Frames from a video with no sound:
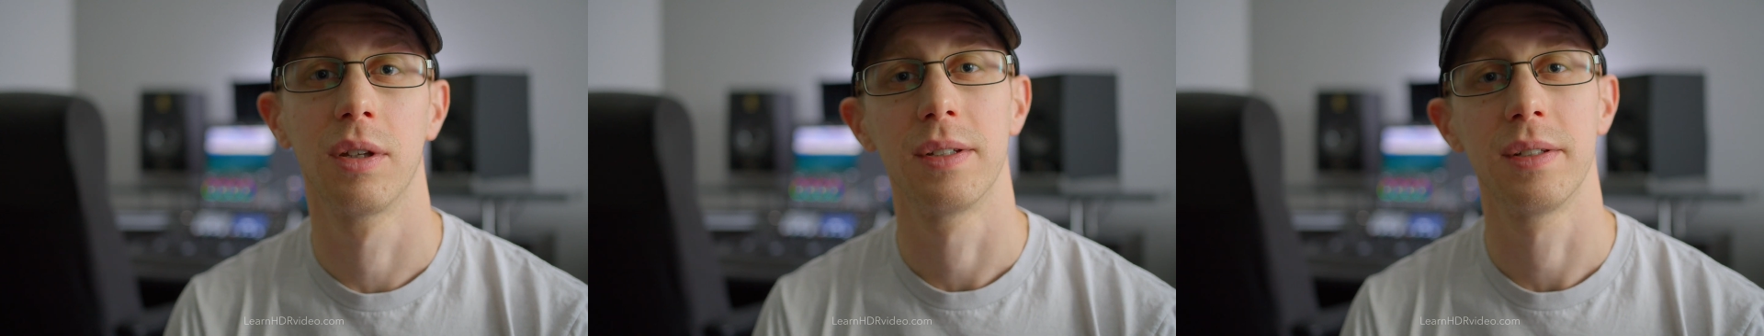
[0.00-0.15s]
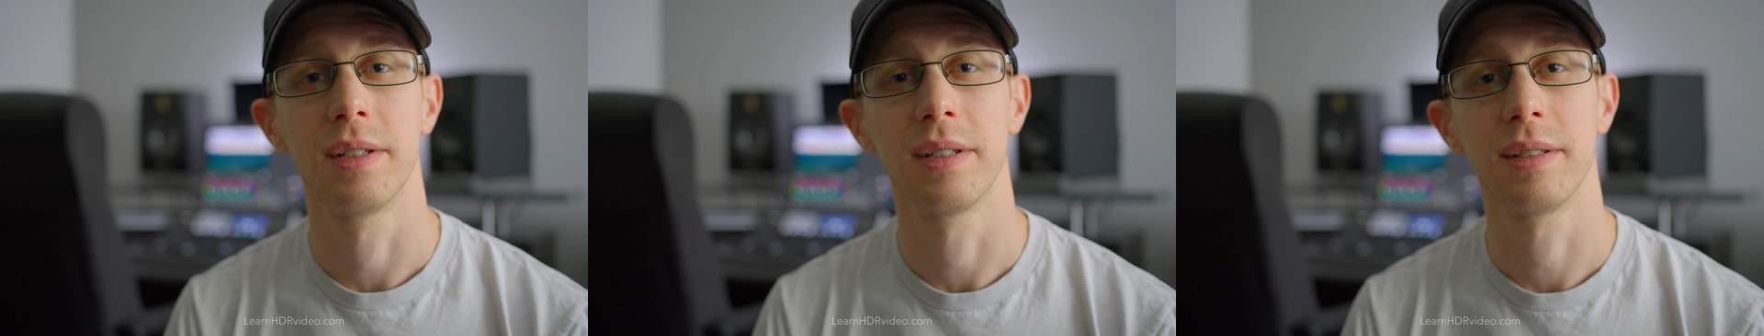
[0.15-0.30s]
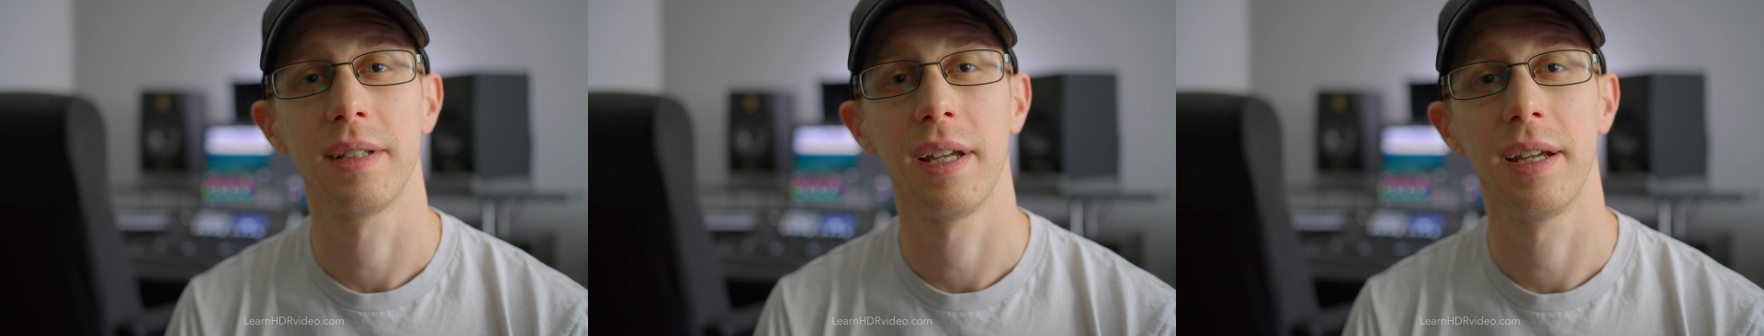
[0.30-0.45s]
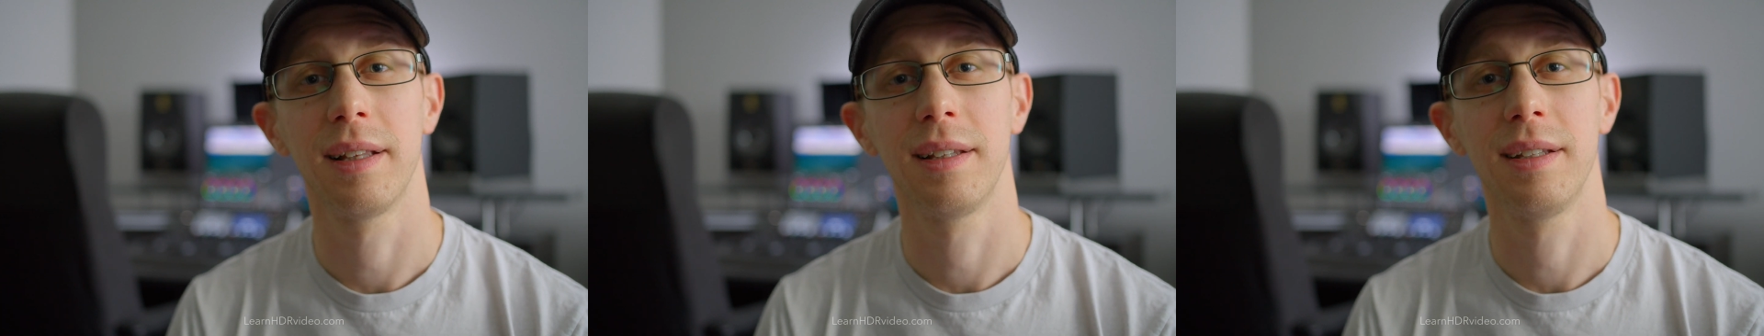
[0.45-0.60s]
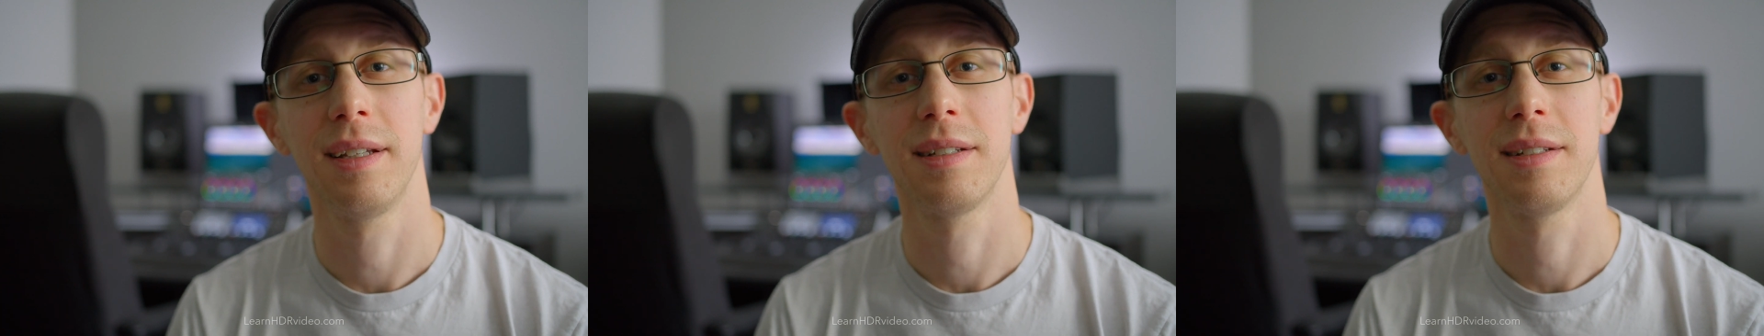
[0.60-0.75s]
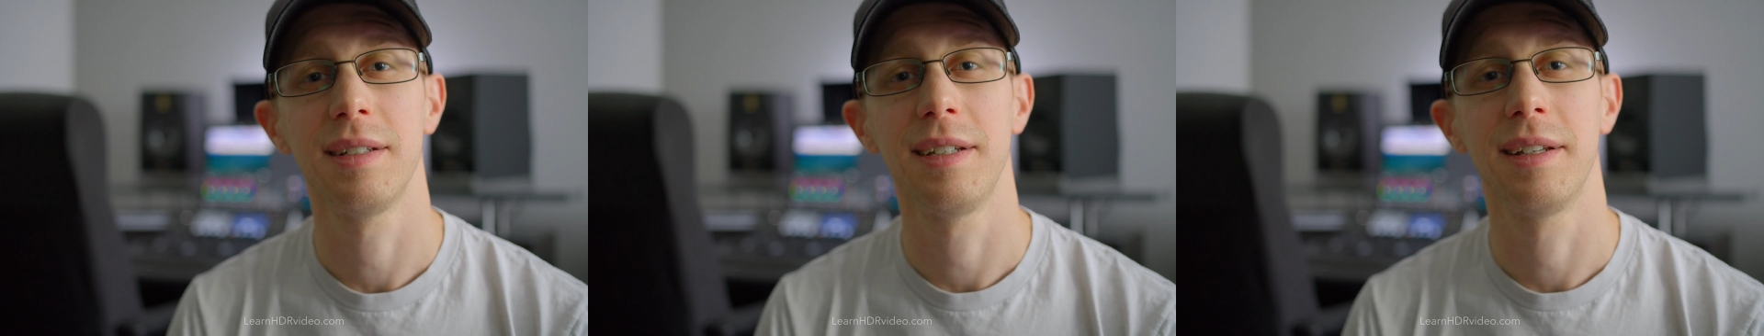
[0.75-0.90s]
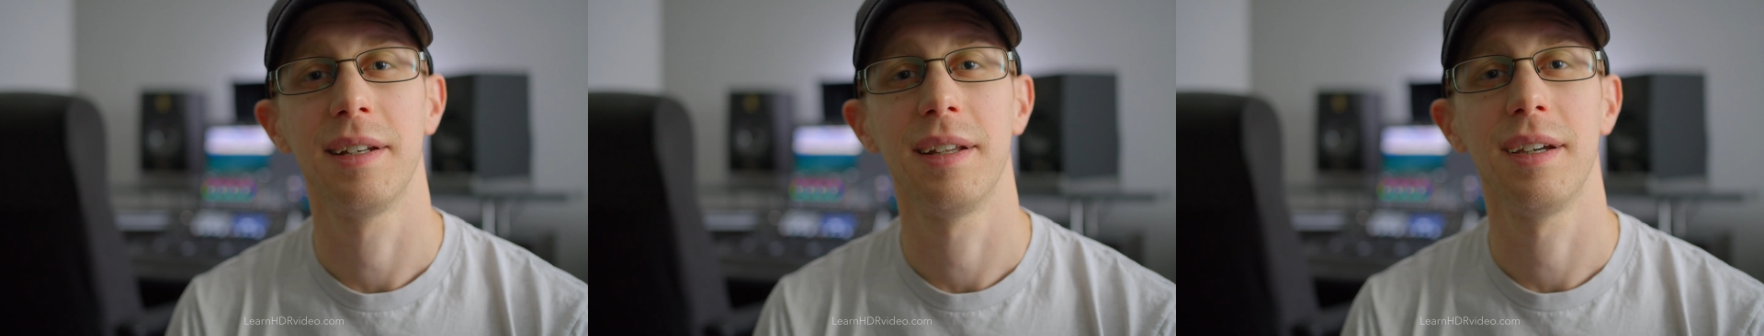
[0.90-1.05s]
Since the LG
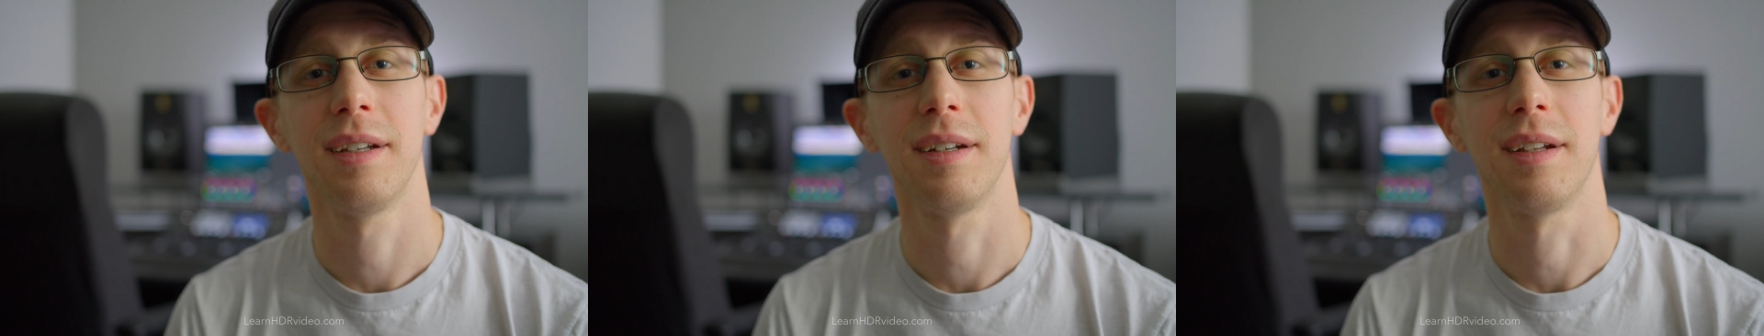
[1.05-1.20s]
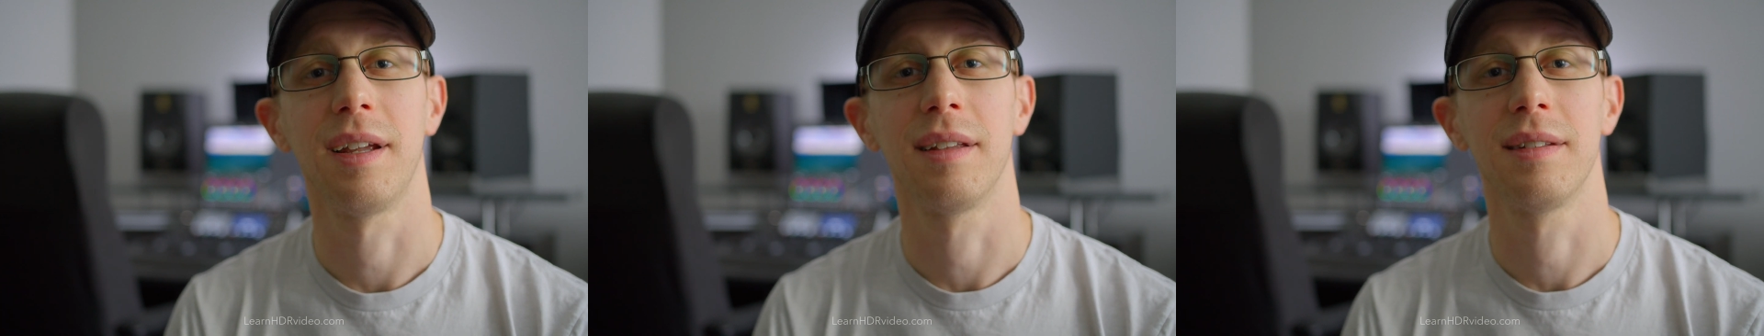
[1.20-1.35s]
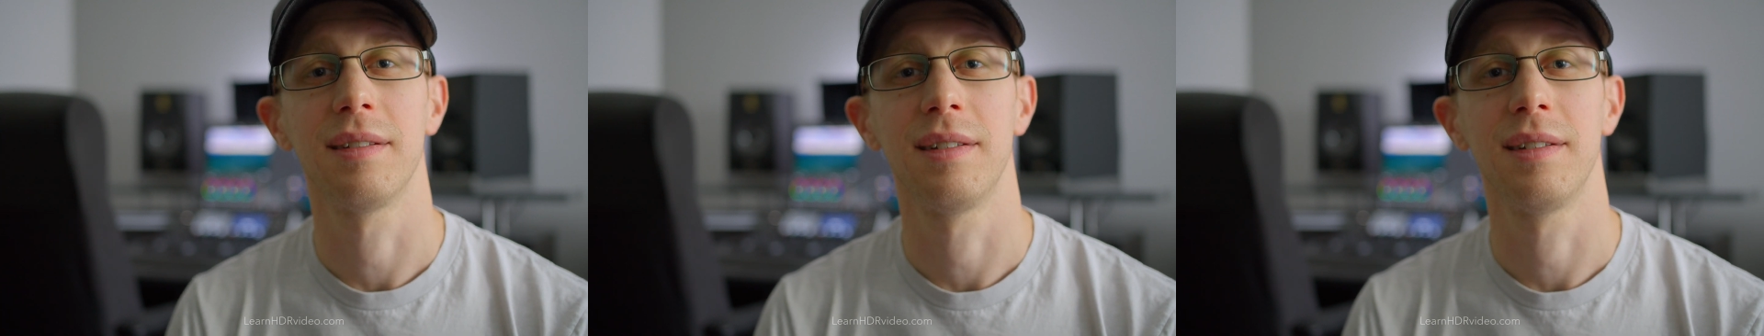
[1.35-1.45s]
C9 and